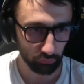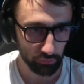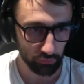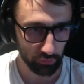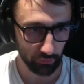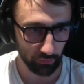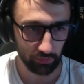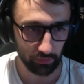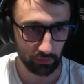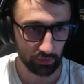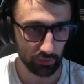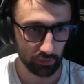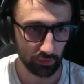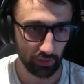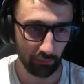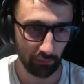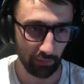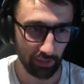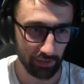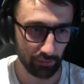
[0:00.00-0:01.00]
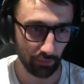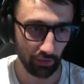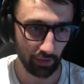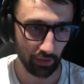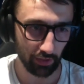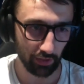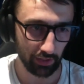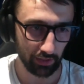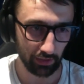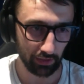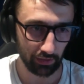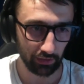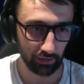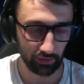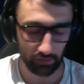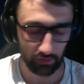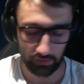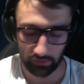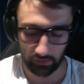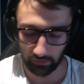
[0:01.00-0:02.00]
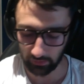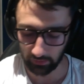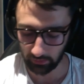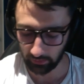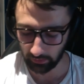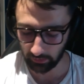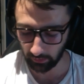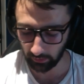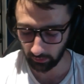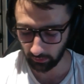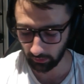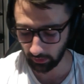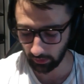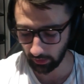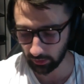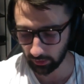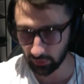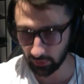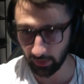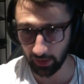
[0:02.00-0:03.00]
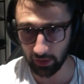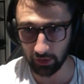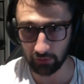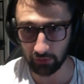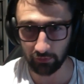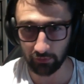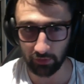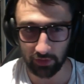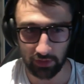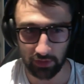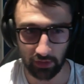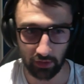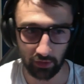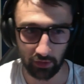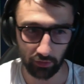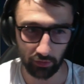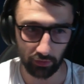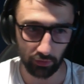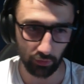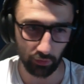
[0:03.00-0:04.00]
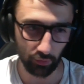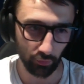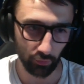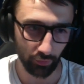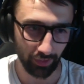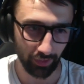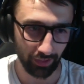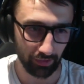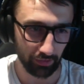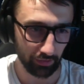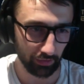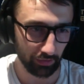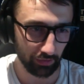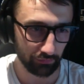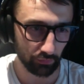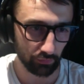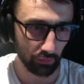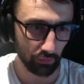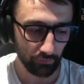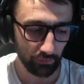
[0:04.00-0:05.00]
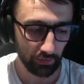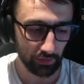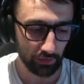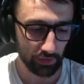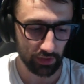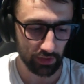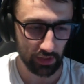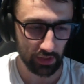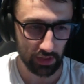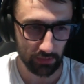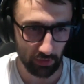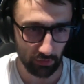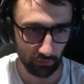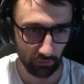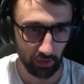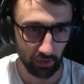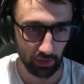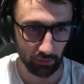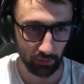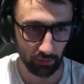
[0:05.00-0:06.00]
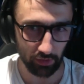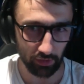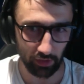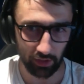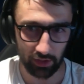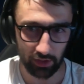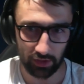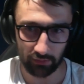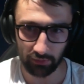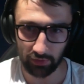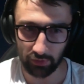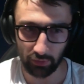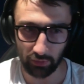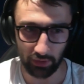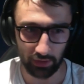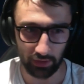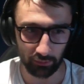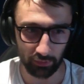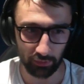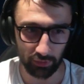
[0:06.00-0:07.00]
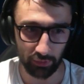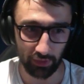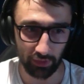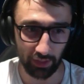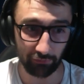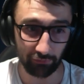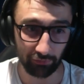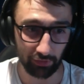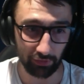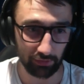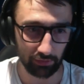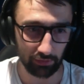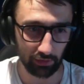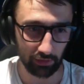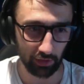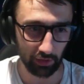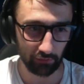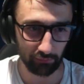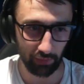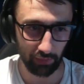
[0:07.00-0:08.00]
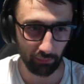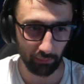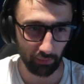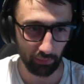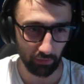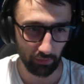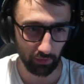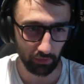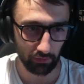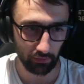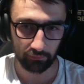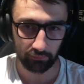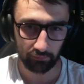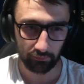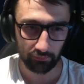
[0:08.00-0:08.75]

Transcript: doing their best work, getting links and, getting traction for the site on an organic level. There just needs to be great communication between every kind of member there.